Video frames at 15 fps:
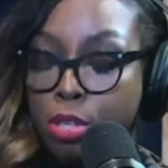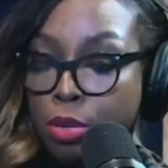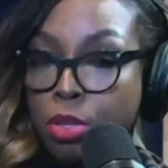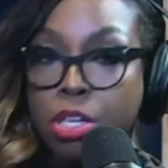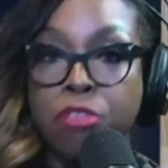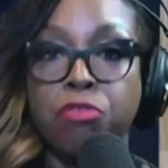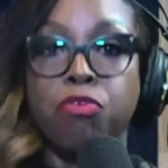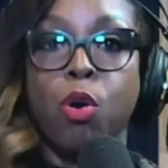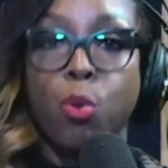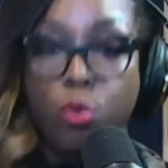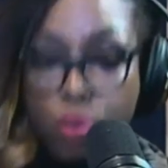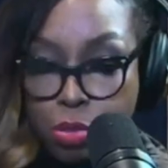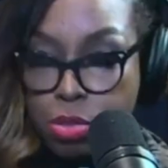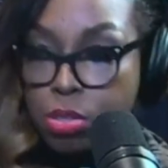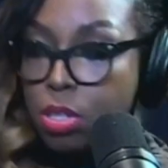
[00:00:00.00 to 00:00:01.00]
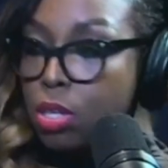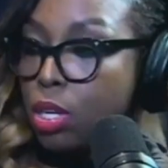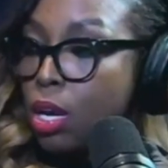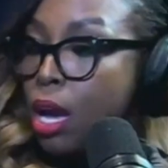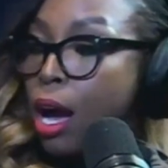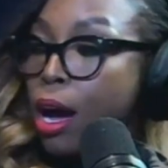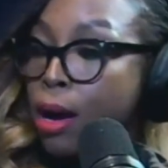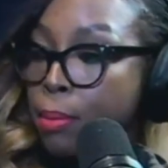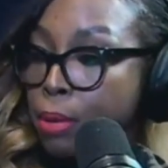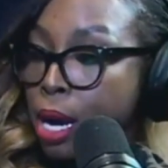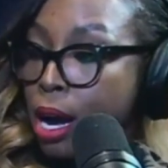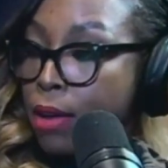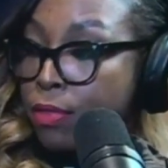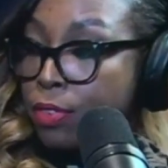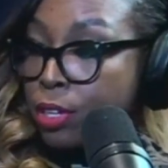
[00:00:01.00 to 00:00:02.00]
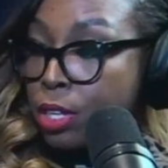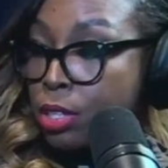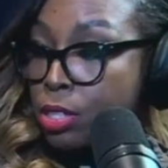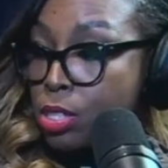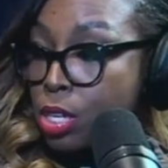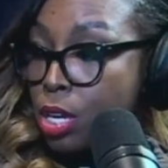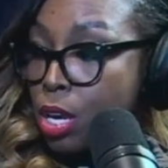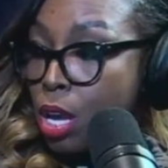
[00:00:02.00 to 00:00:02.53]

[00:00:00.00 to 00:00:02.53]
you know, evokes confidence.